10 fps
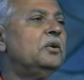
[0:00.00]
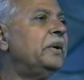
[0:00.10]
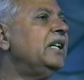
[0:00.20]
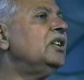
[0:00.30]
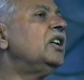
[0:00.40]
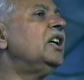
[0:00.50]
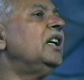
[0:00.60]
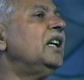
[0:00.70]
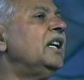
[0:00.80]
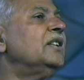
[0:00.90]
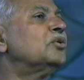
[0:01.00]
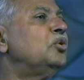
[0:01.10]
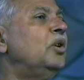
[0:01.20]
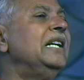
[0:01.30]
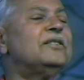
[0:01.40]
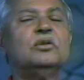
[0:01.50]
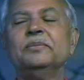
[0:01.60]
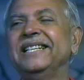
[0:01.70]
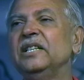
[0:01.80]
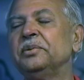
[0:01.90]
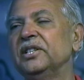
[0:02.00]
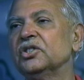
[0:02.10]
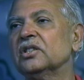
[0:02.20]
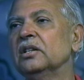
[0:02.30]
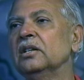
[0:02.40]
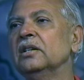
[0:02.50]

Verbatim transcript: when he is going to manifest,